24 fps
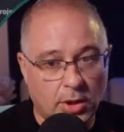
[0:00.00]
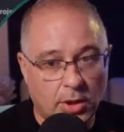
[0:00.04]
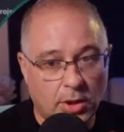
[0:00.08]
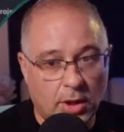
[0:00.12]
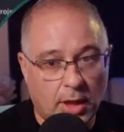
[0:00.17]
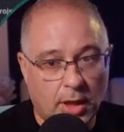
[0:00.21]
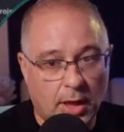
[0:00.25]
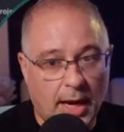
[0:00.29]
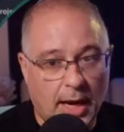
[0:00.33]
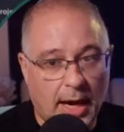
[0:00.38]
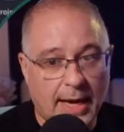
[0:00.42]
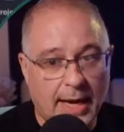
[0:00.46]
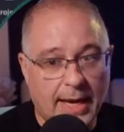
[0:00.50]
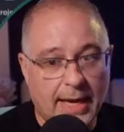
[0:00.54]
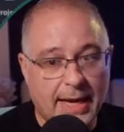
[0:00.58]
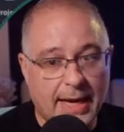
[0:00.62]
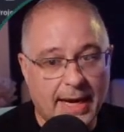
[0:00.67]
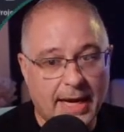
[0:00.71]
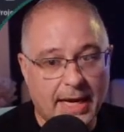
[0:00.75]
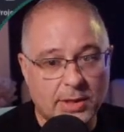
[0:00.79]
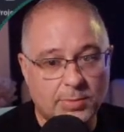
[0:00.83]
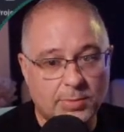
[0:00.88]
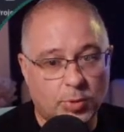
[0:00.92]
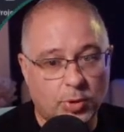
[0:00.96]
I can
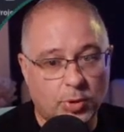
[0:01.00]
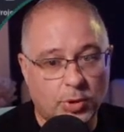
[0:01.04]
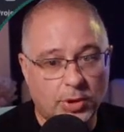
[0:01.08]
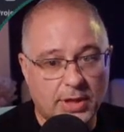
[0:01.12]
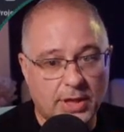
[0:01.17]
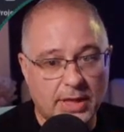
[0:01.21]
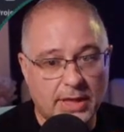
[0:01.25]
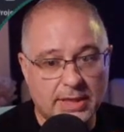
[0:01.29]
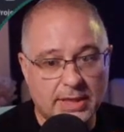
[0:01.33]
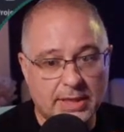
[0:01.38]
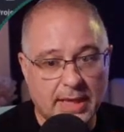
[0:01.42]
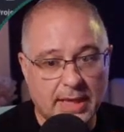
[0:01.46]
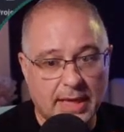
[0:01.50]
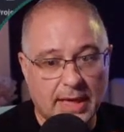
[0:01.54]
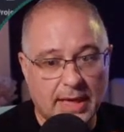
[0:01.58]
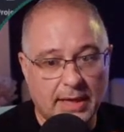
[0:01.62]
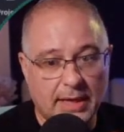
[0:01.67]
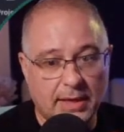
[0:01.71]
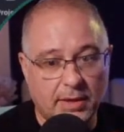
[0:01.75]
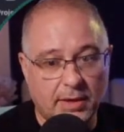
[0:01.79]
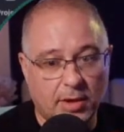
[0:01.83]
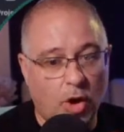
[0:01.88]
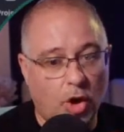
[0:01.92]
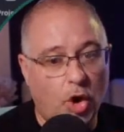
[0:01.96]
export this
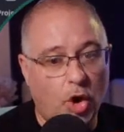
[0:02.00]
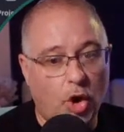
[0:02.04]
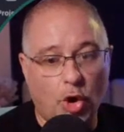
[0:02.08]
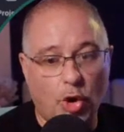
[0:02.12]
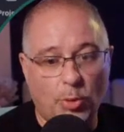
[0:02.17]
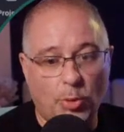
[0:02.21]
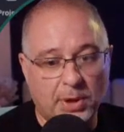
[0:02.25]
in a whole